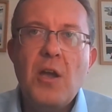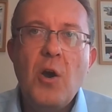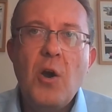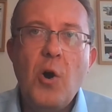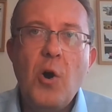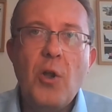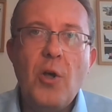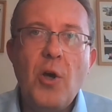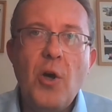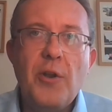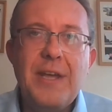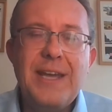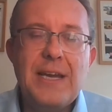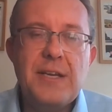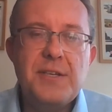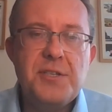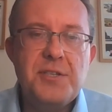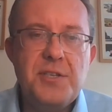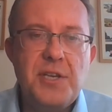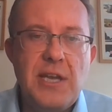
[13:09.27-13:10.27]
On
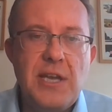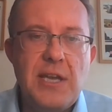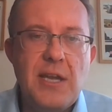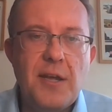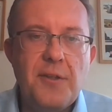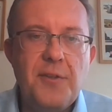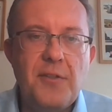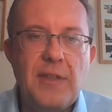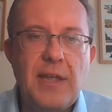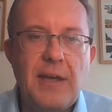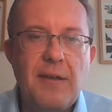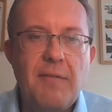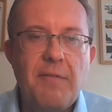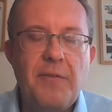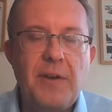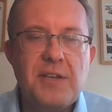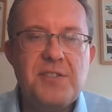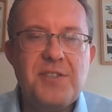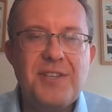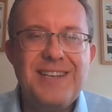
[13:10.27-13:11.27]
ESG, I think that
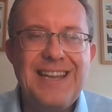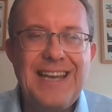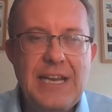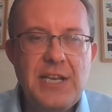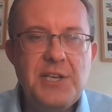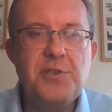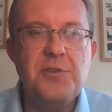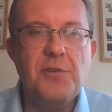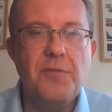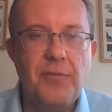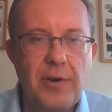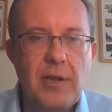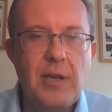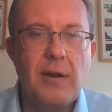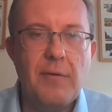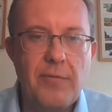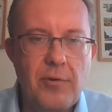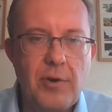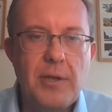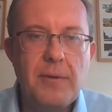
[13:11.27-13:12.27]
affects the nature of the
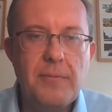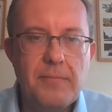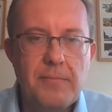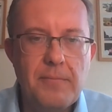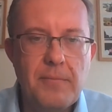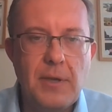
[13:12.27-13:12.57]
recovery.